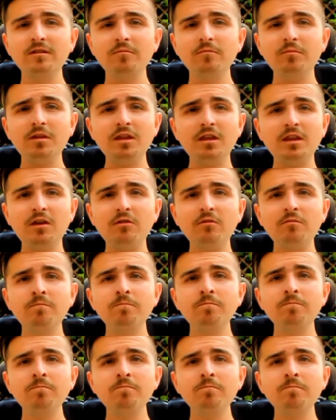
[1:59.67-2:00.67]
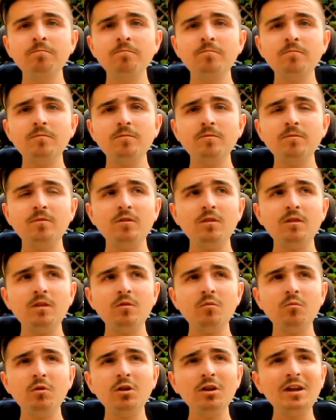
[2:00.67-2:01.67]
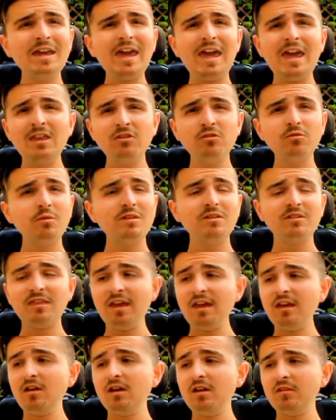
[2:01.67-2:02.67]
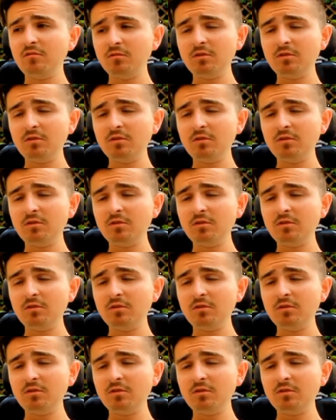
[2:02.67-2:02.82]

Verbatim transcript: But you know, we're gonna get into it today, guys. We're